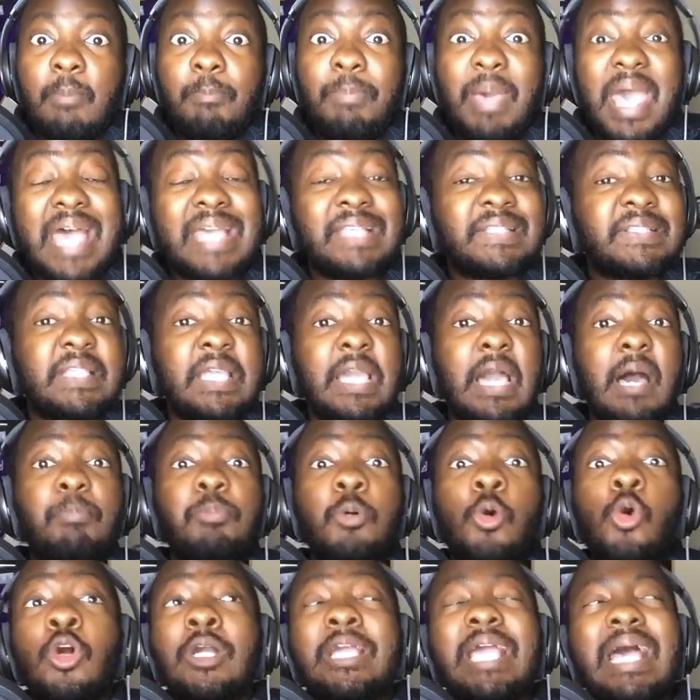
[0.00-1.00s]
passing
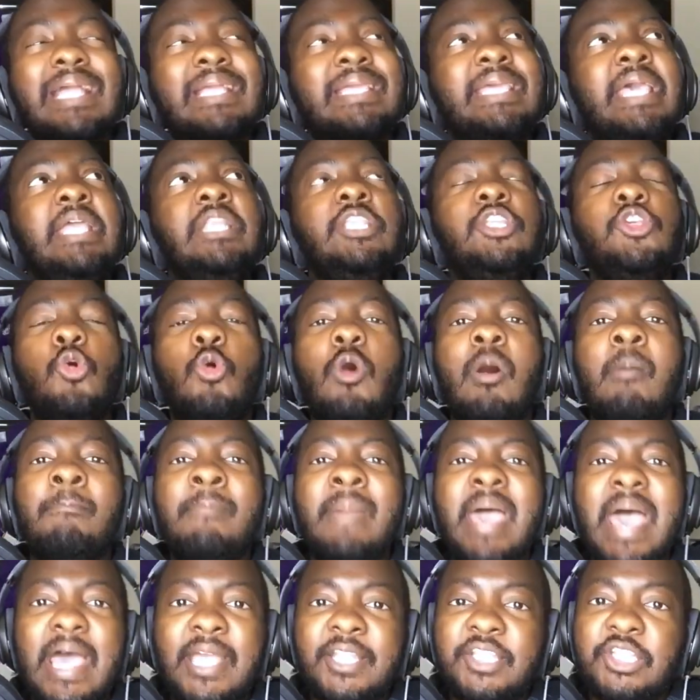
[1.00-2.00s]
up on God. Can you
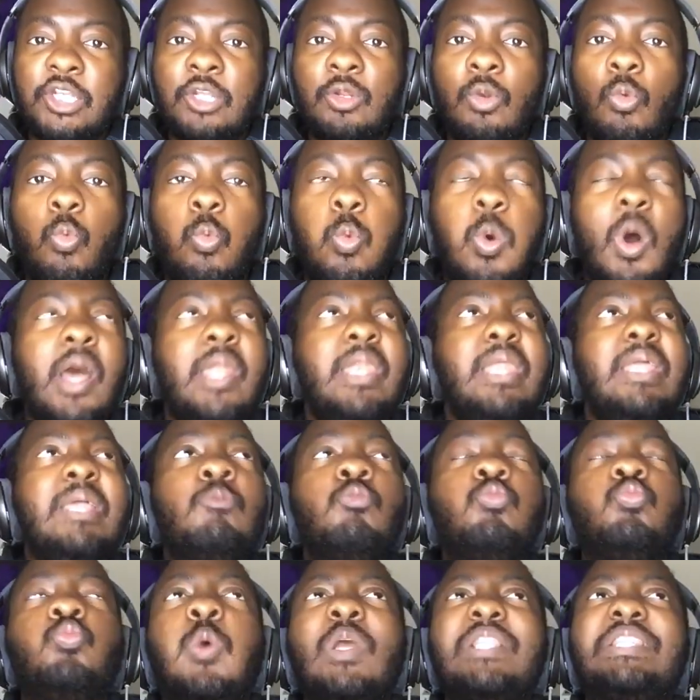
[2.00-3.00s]
imagine
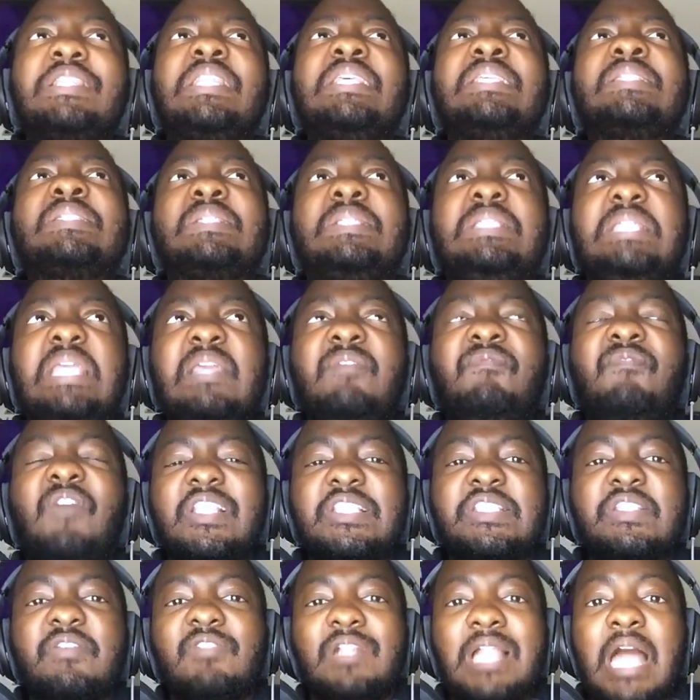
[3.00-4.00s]
what this
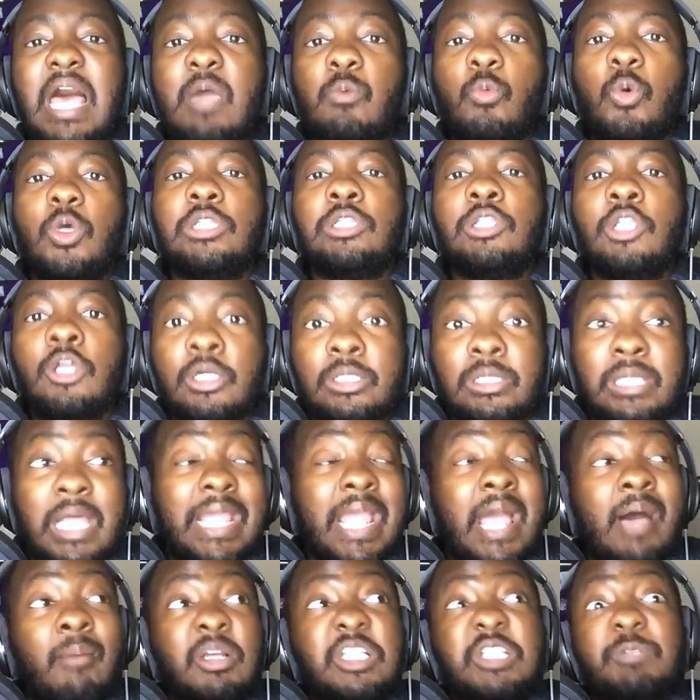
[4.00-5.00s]
defensive line would look
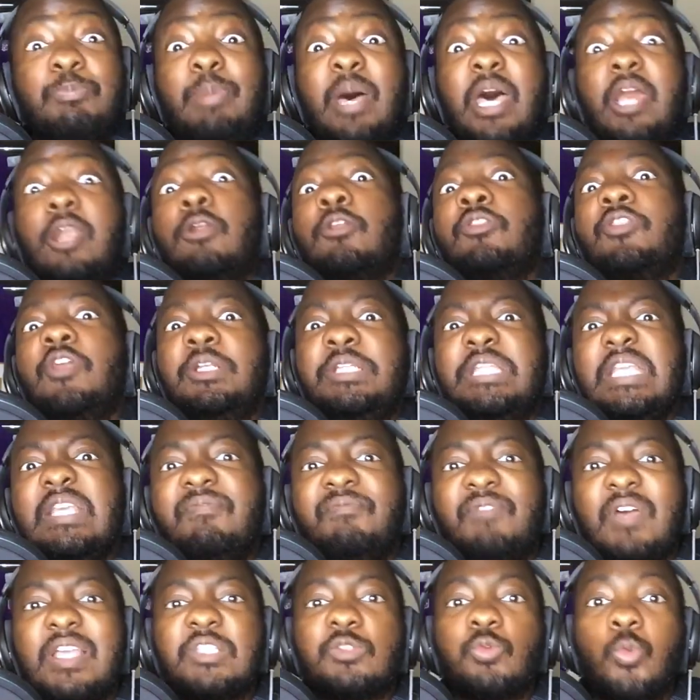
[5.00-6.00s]
like? How much better the
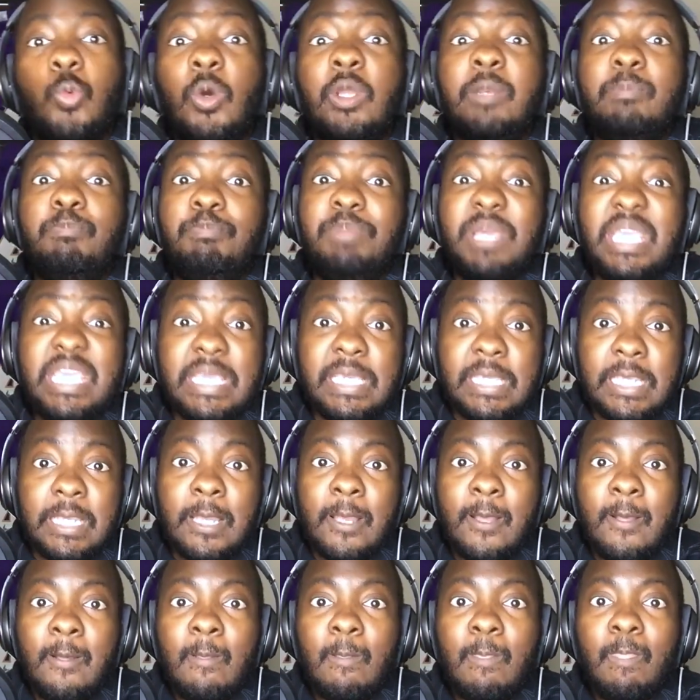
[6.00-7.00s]
defense would be
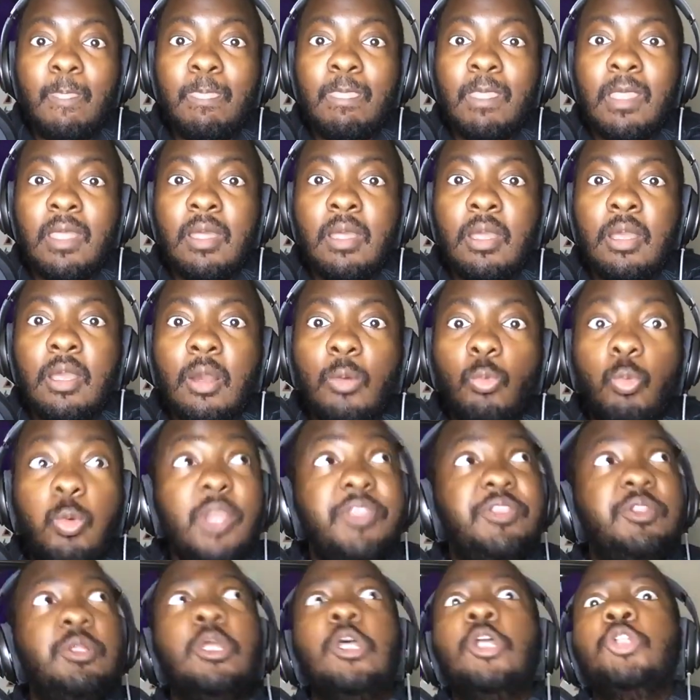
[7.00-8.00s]

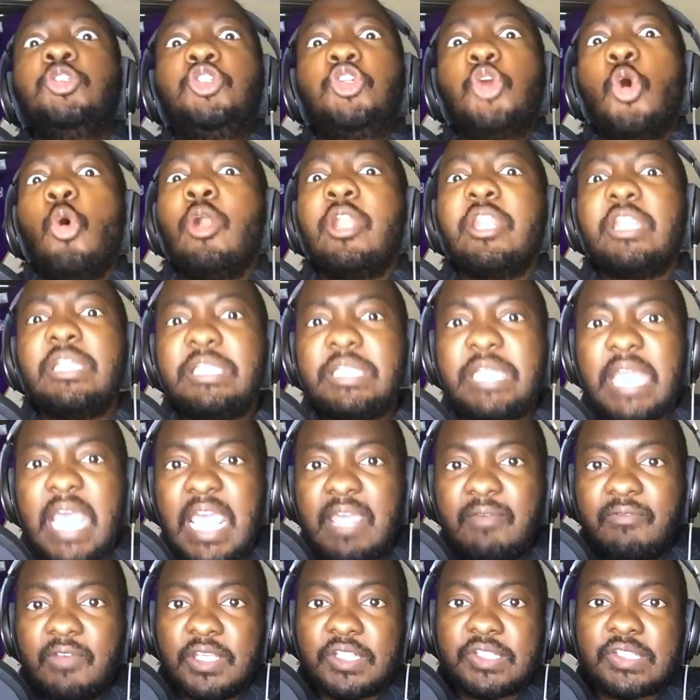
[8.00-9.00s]
with Jordan
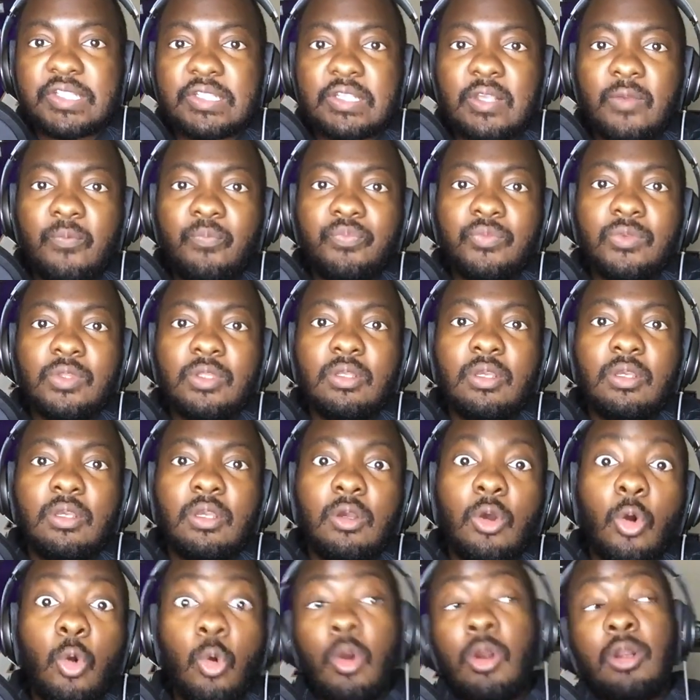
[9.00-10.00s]
Davis
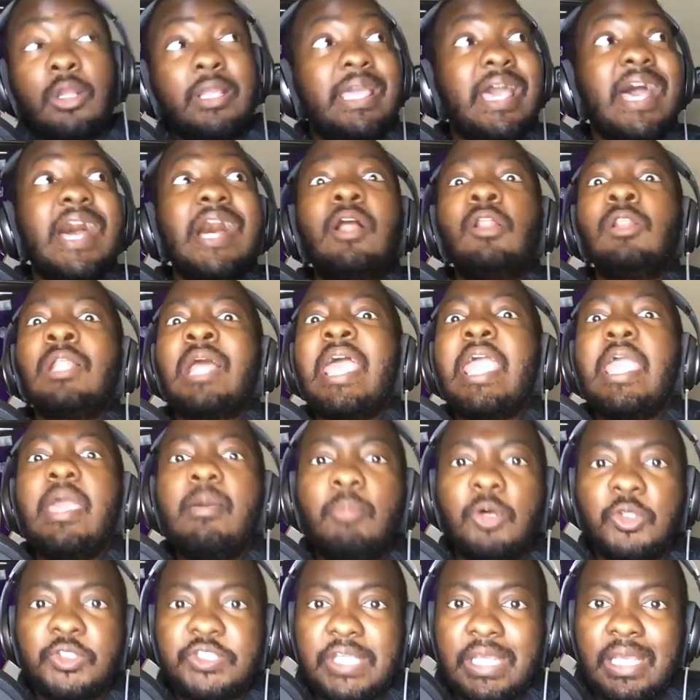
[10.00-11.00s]
or Kyle
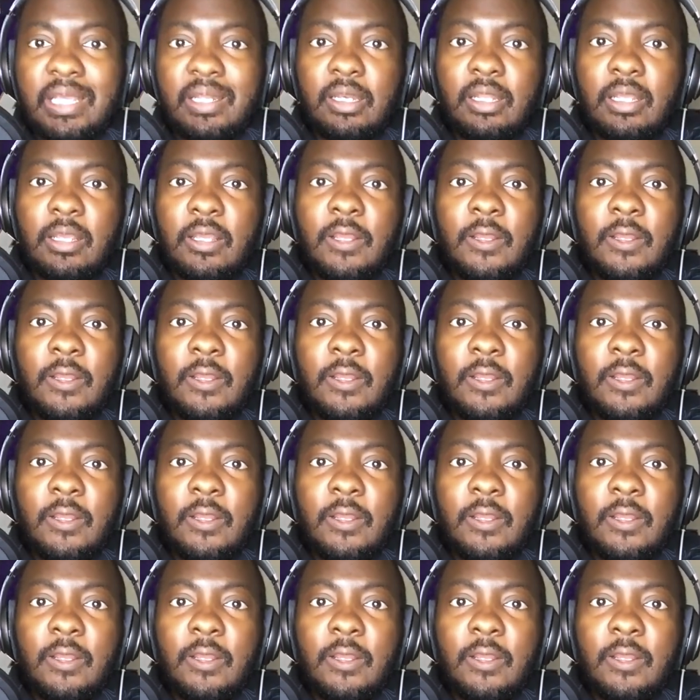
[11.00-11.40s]
Hamilton?